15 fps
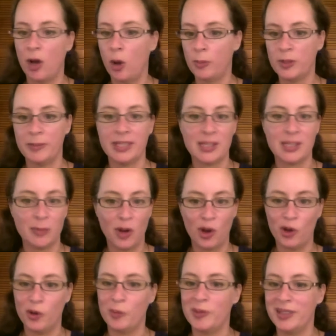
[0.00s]
optimism,
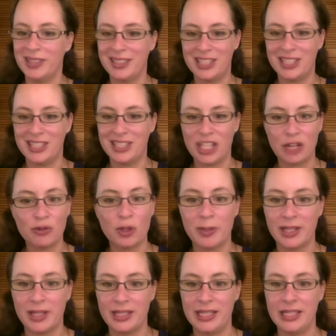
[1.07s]
hope, and general
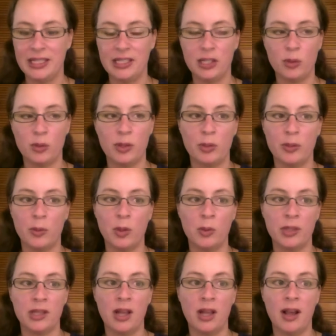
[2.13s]
ability to deal with
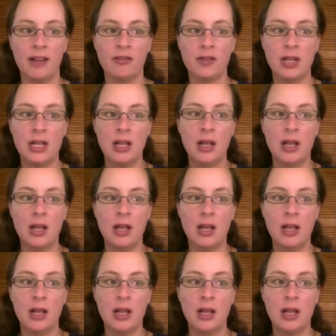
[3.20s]
life.